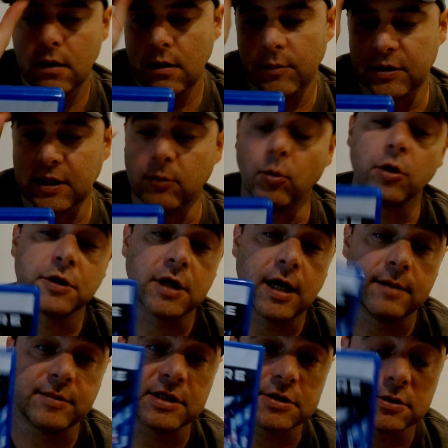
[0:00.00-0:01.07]
But they were
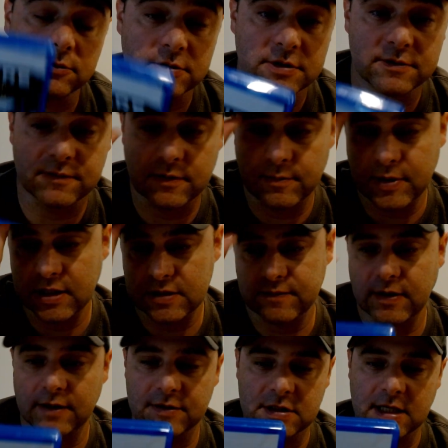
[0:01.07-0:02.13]
timed exclusives for the
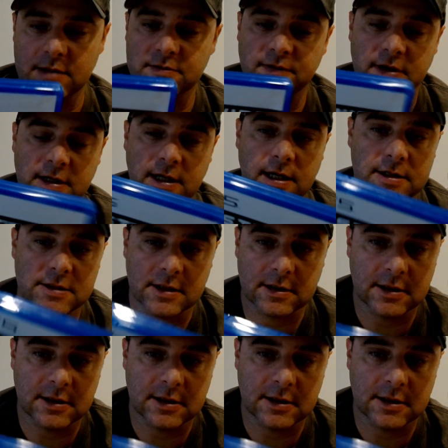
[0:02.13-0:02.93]
PS5. This game's fantastic.